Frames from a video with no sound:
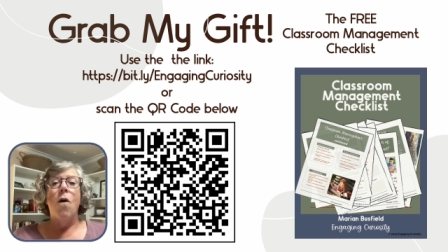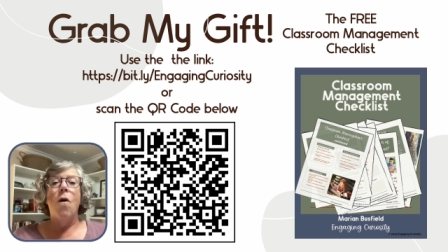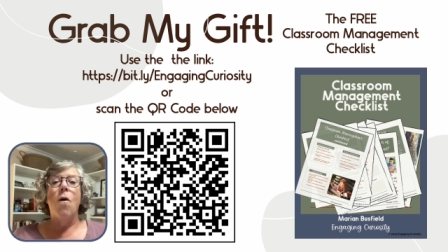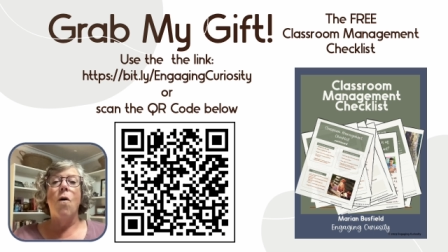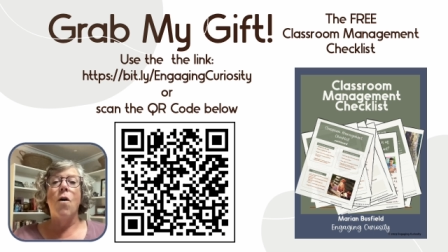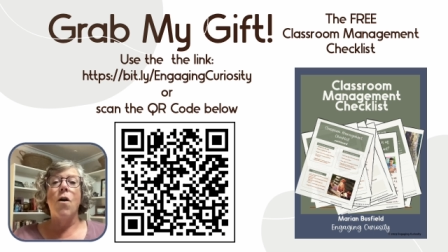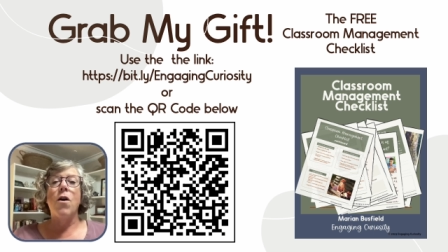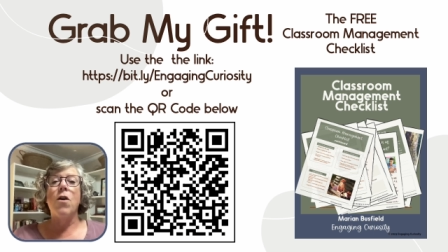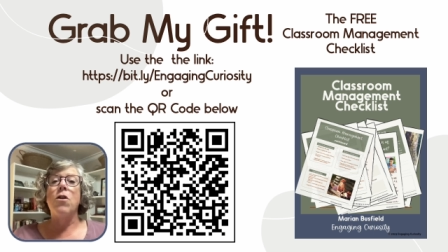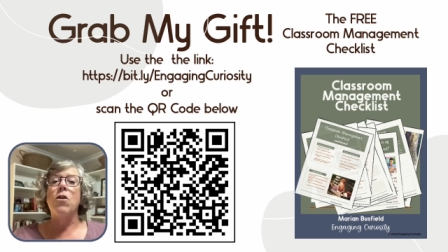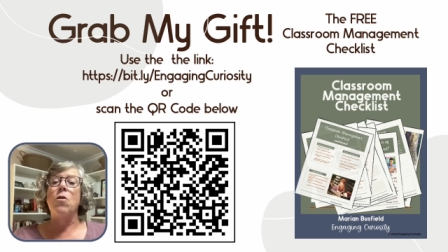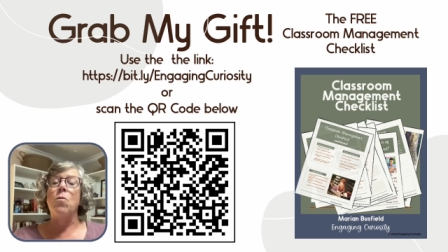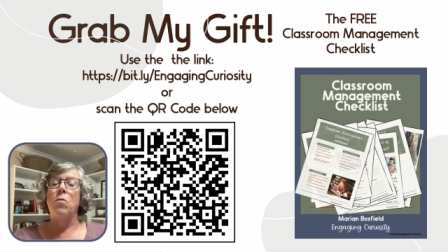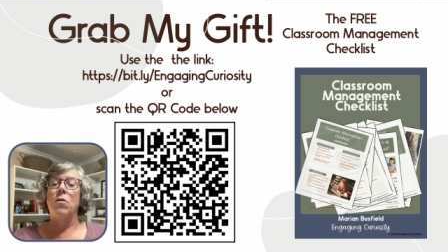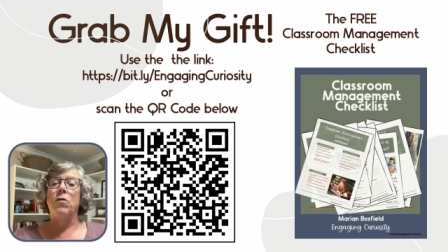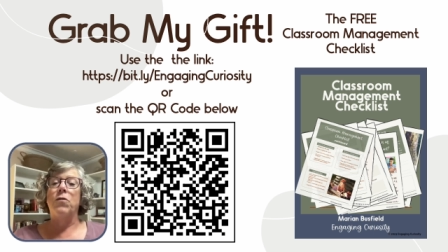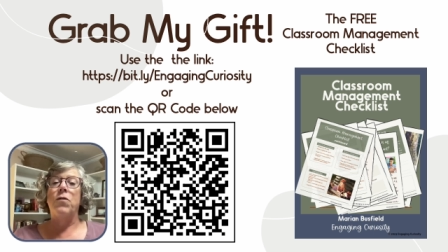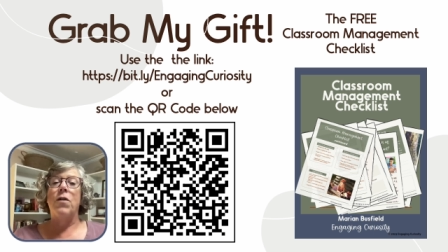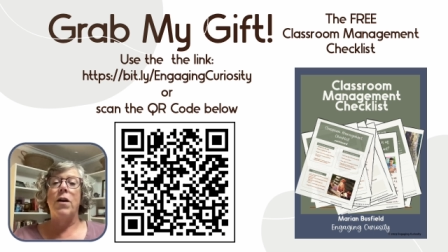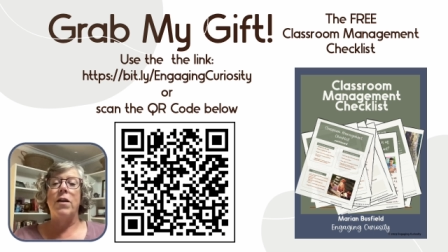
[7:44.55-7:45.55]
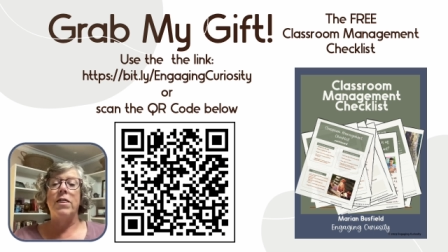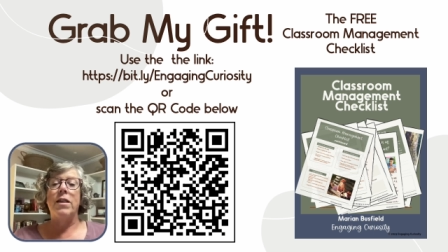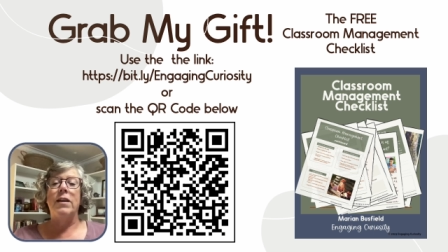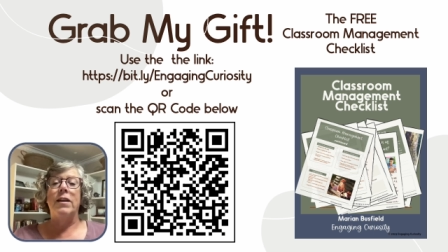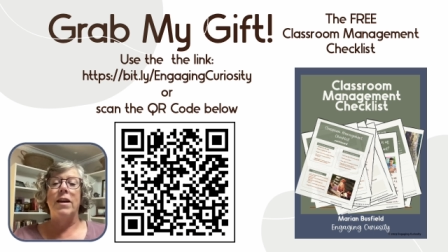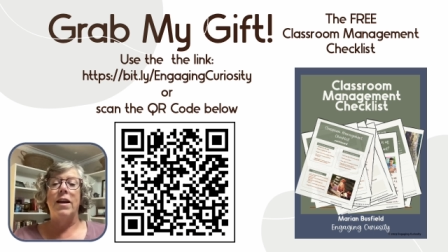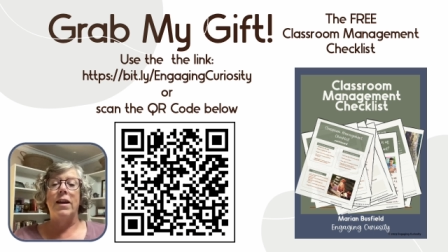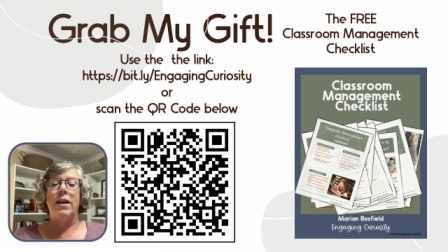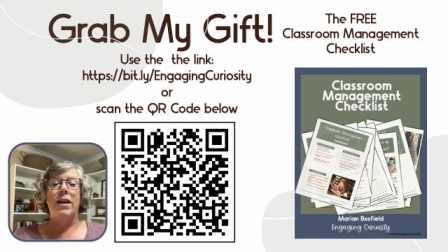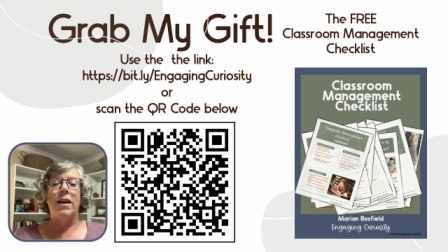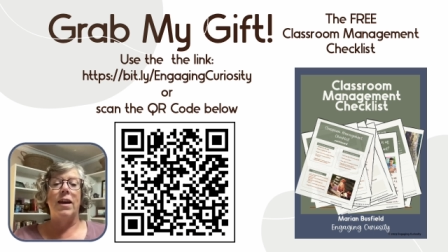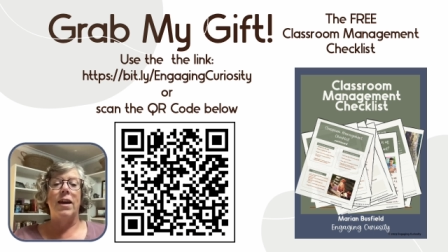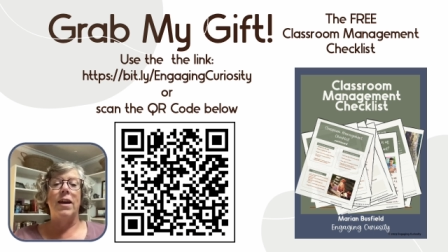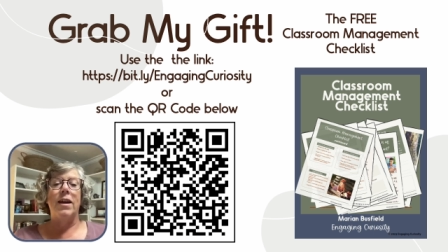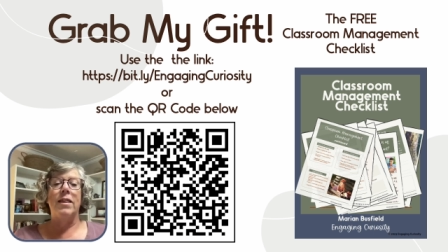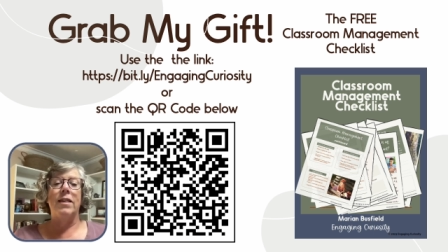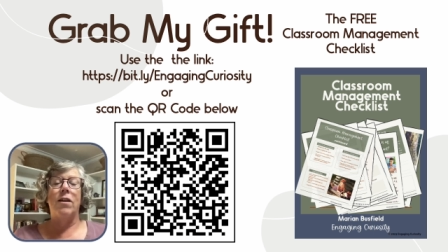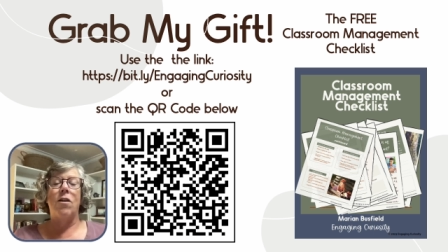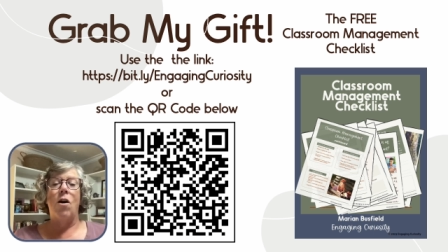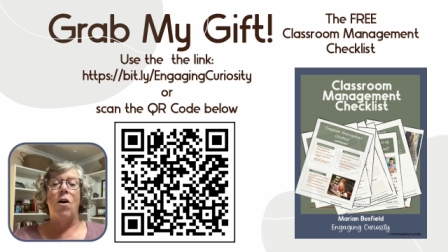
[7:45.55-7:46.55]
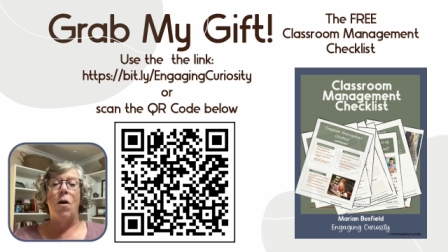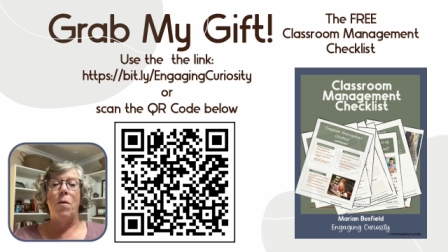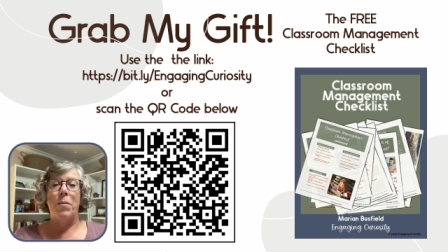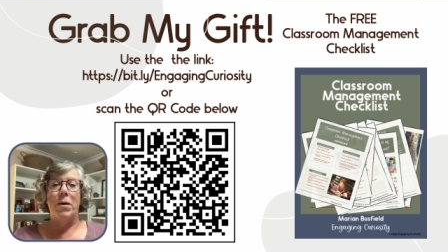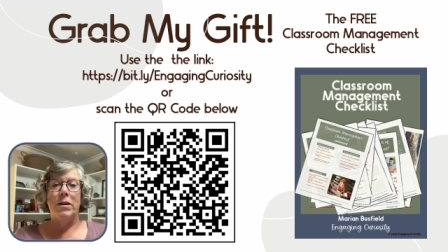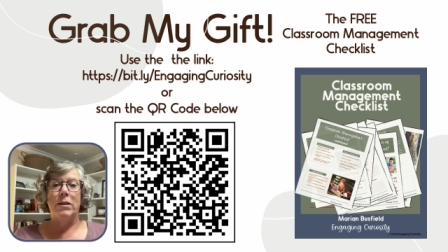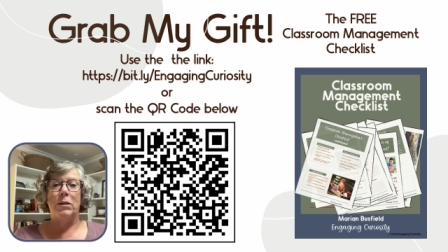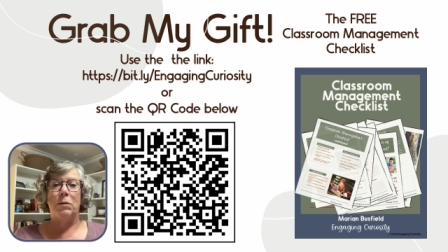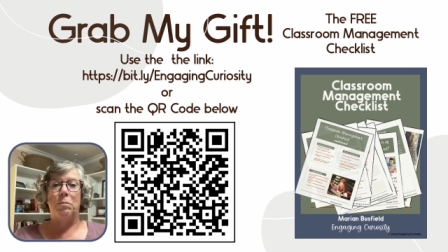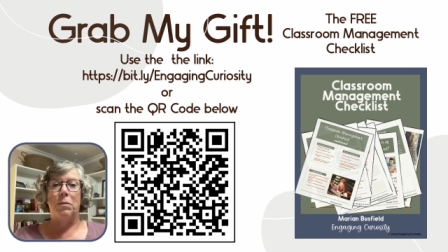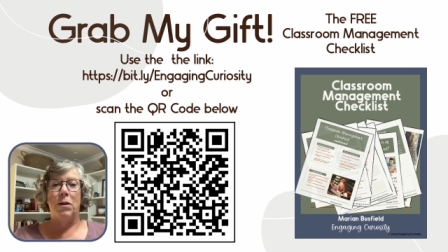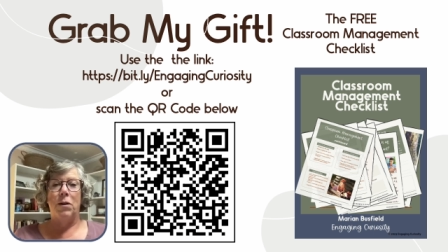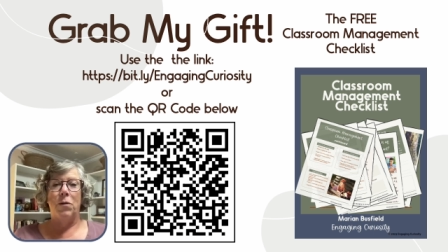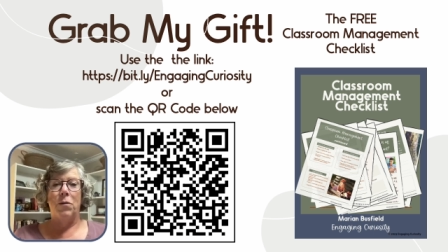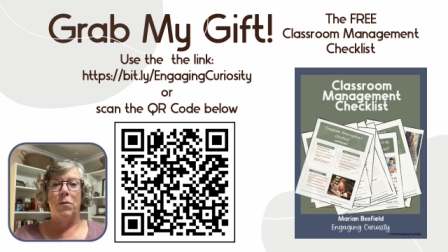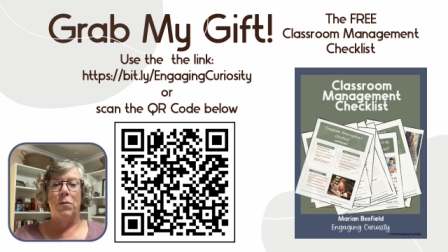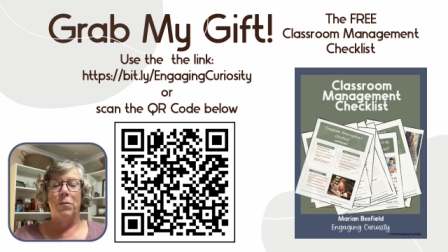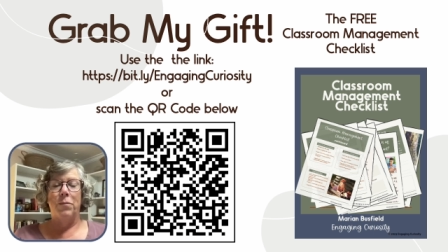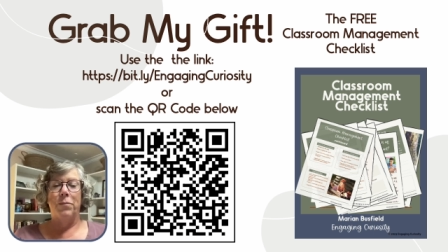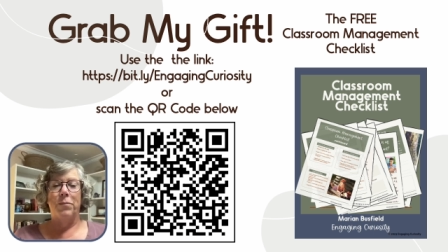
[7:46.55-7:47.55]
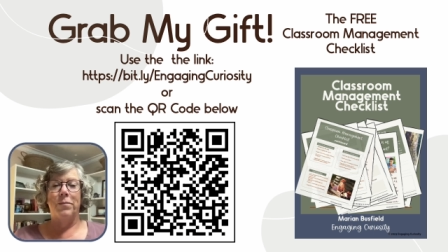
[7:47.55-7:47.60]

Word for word: or you will find the link in the comments below.